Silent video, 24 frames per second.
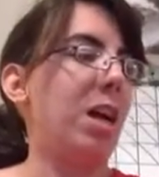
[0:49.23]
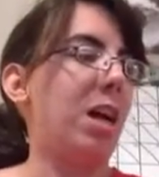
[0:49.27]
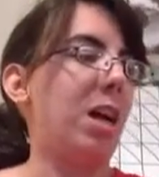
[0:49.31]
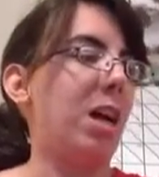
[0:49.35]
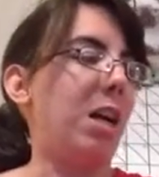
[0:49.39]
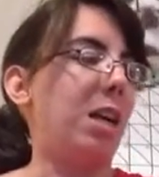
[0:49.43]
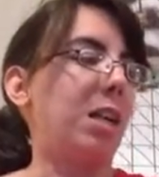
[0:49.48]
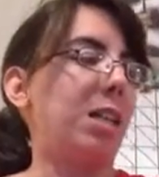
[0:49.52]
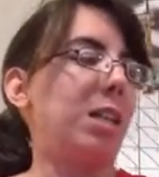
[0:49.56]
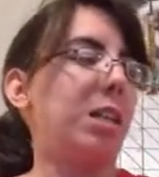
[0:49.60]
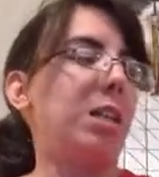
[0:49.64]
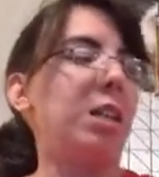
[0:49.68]

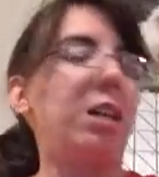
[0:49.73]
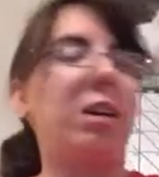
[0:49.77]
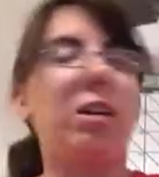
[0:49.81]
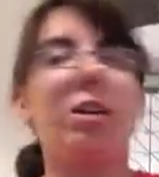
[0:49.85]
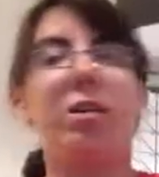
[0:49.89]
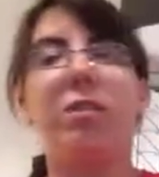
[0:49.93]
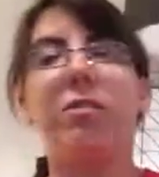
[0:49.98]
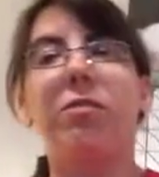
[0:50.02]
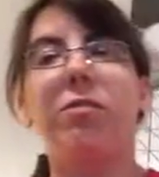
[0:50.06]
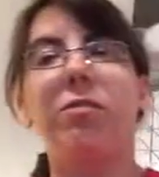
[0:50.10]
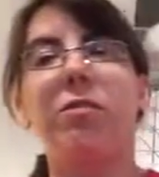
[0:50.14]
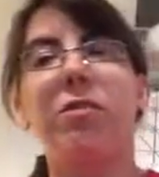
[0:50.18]
I
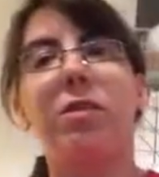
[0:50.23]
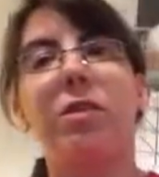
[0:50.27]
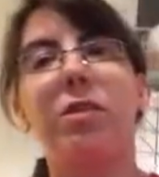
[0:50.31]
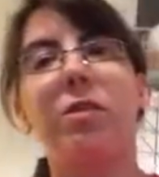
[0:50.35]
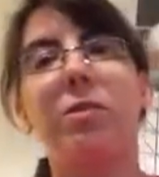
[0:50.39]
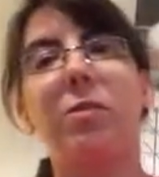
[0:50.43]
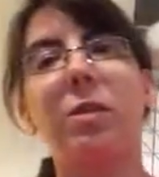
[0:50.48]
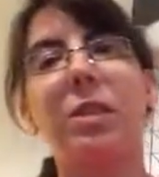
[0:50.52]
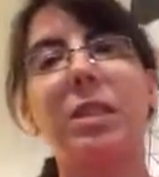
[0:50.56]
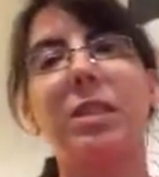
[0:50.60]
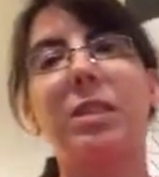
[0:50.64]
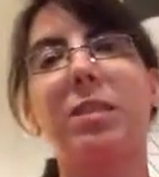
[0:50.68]
love
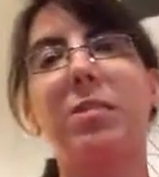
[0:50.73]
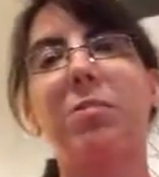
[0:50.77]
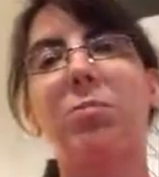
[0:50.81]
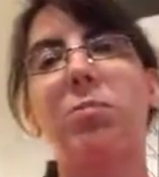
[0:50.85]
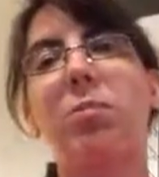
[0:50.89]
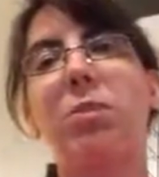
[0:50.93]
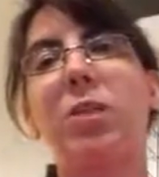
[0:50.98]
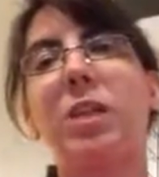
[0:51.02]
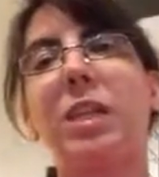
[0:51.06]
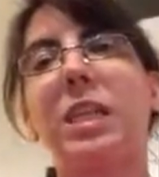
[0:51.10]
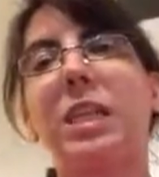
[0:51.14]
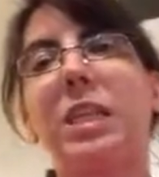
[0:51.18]

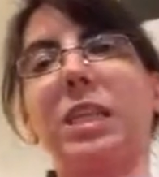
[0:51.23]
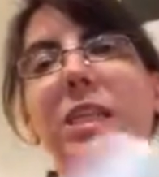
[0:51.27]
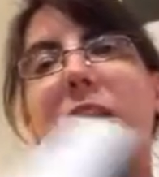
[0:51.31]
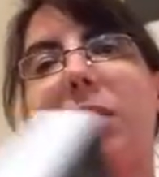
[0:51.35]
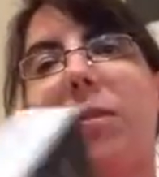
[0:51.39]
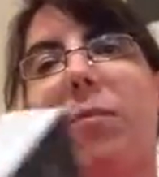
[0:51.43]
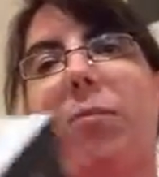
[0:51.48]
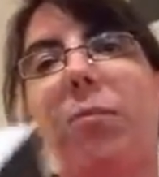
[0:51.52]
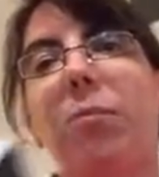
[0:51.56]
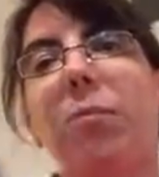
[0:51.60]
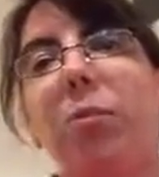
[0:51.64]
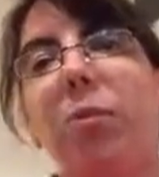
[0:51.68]
Ransom Riggs
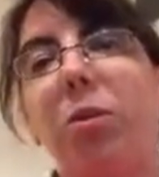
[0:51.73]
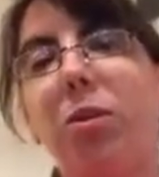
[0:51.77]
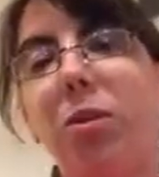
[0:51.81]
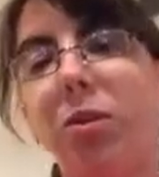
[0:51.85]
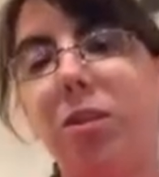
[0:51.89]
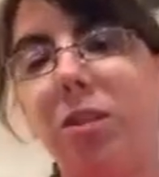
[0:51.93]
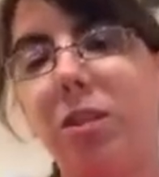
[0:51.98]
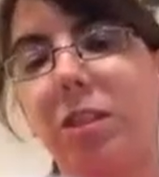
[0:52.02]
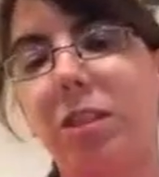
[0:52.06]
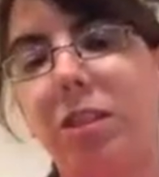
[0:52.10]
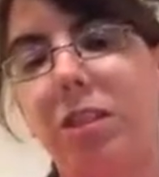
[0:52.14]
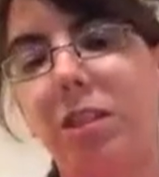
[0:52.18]

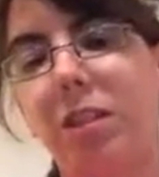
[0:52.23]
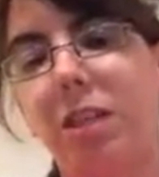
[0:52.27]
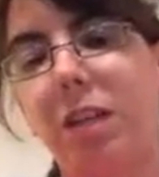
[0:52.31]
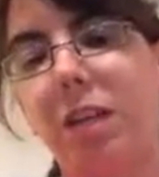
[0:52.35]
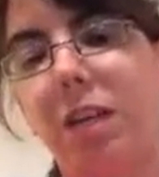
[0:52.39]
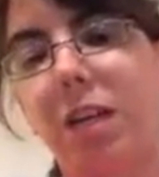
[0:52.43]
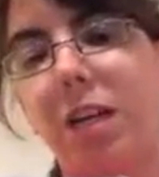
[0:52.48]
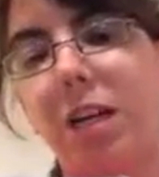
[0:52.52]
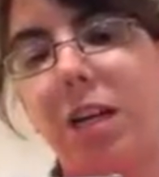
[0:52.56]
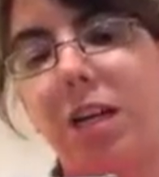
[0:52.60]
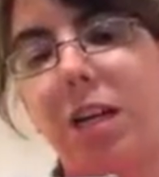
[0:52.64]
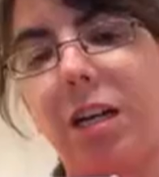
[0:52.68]
books.
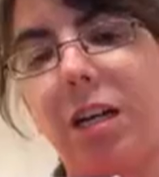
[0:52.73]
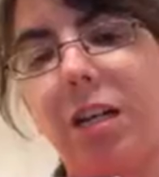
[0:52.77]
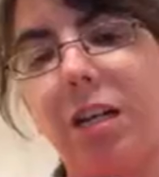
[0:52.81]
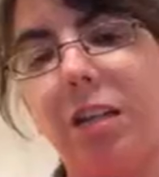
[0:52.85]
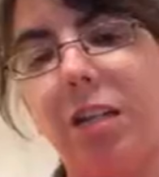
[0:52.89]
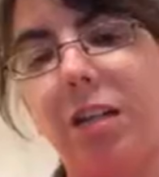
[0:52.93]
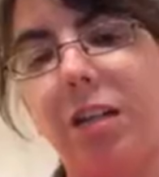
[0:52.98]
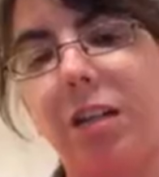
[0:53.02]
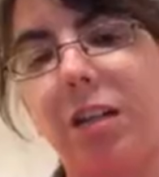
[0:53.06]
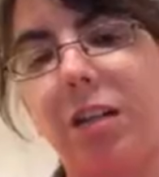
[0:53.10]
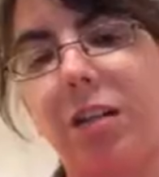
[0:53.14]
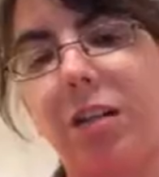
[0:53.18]
I
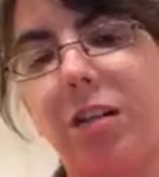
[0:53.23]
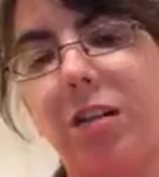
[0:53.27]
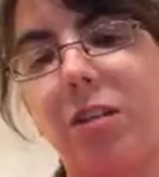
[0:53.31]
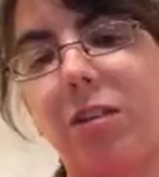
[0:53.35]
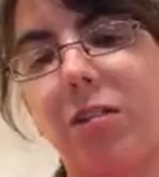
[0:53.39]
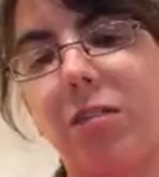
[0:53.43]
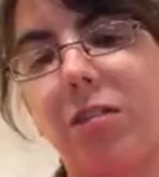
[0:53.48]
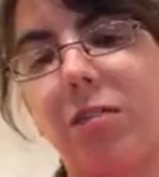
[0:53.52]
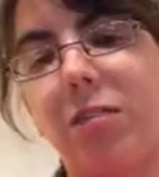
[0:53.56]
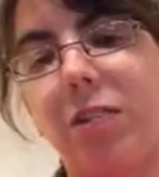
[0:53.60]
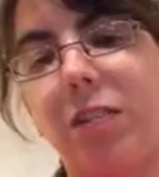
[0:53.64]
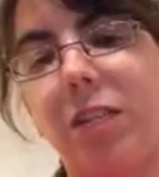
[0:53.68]

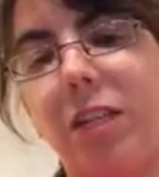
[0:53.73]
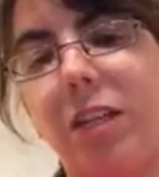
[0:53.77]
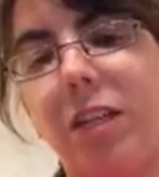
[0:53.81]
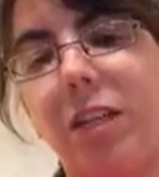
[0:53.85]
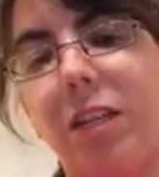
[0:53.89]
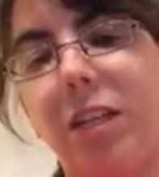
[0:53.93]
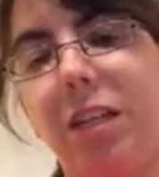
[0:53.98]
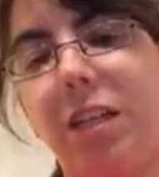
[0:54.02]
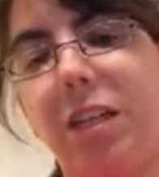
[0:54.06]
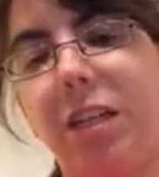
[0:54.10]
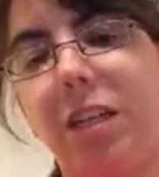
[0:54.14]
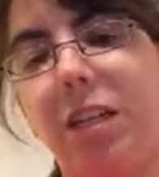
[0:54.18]
love
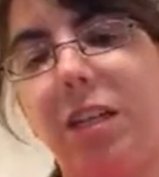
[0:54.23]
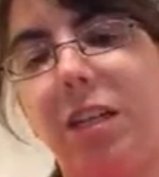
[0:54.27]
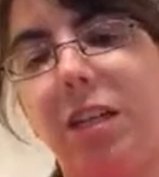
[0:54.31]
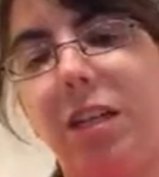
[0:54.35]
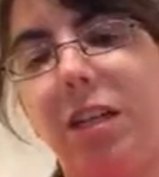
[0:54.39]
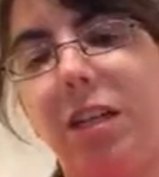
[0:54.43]
the